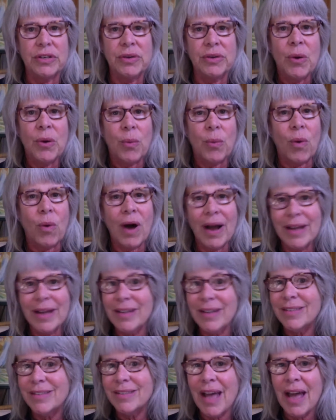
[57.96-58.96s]
Why
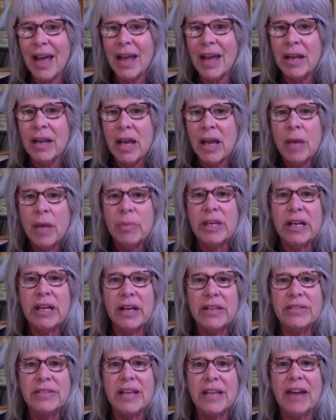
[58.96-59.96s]
is that?
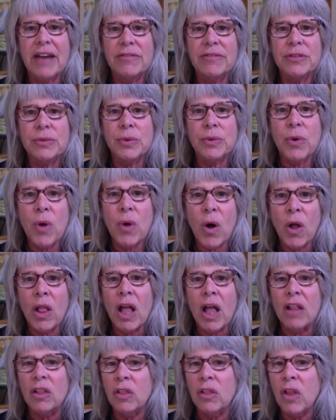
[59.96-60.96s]
Because after all, a
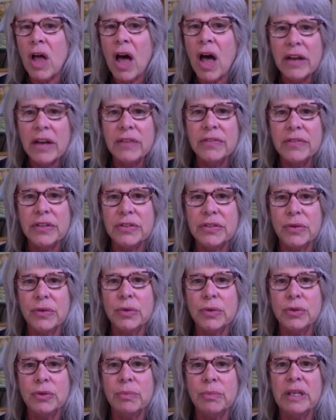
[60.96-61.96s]
lot of the
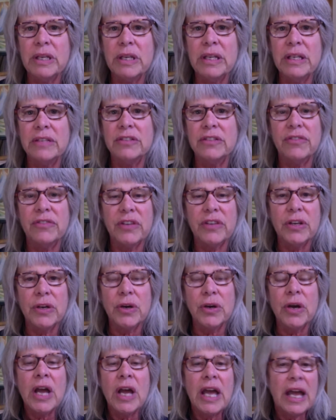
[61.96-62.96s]
social media
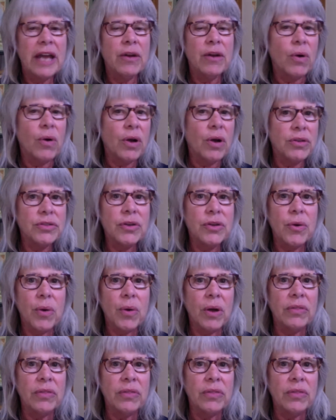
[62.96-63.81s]
sphere and also the